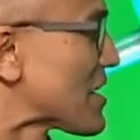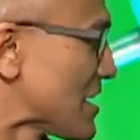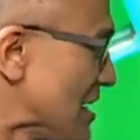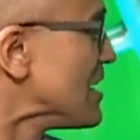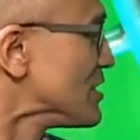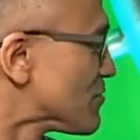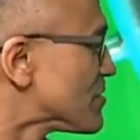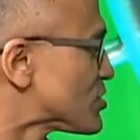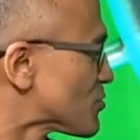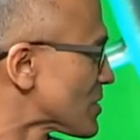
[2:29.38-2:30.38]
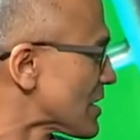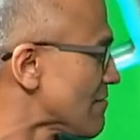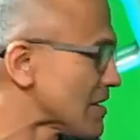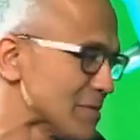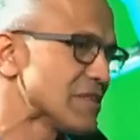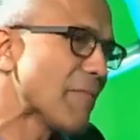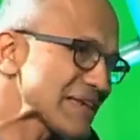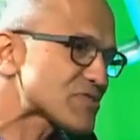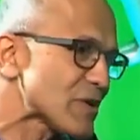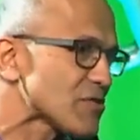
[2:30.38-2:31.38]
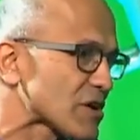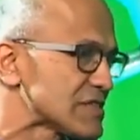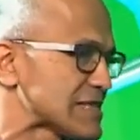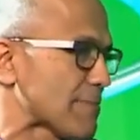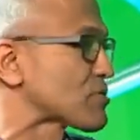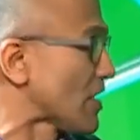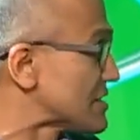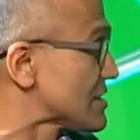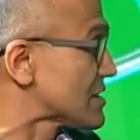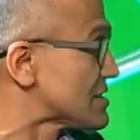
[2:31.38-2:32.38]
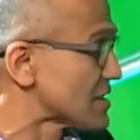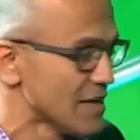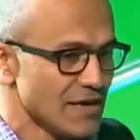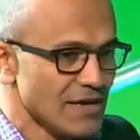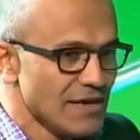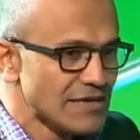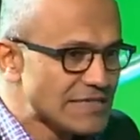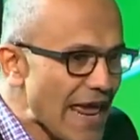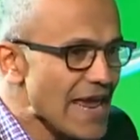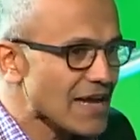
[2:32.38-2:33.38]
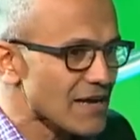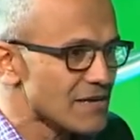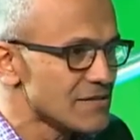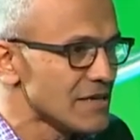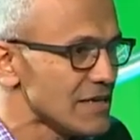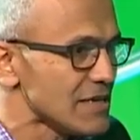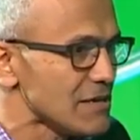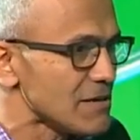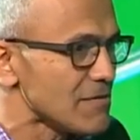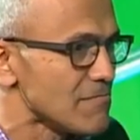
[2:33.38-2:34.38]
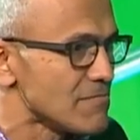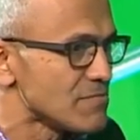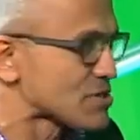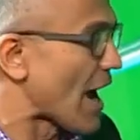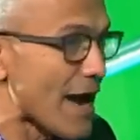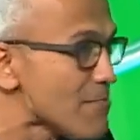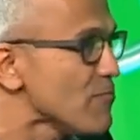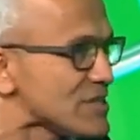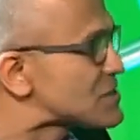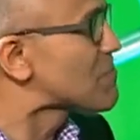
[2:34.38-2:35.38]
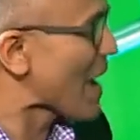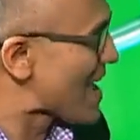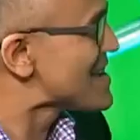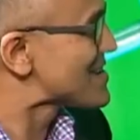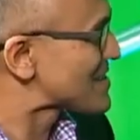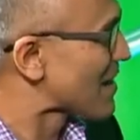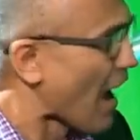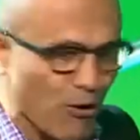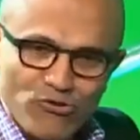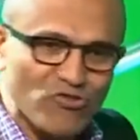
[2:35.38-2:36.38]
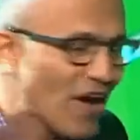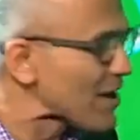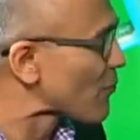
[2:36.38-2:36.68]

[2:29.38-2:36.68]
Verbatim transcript: it at an individual level. I mean, the best way to conceptualize it is take the time we spend outside